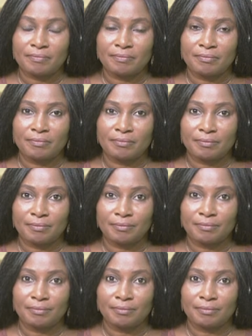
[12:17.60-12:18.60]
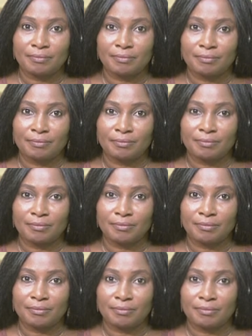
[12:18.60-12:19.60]

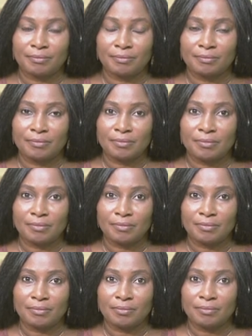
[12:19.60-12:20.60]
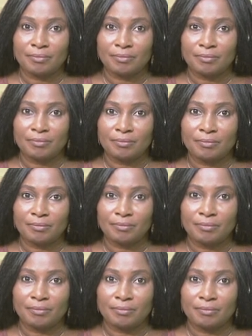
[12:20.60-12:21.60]

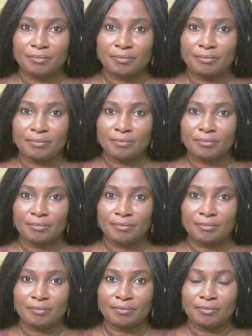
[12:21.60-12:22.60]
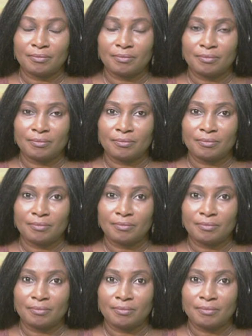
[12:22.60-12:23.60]

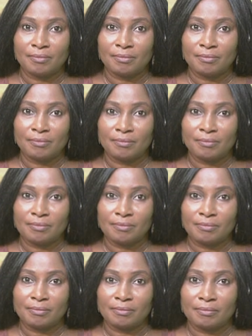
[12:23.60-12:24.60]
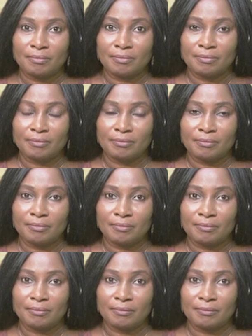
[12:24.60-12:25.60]
[no speech]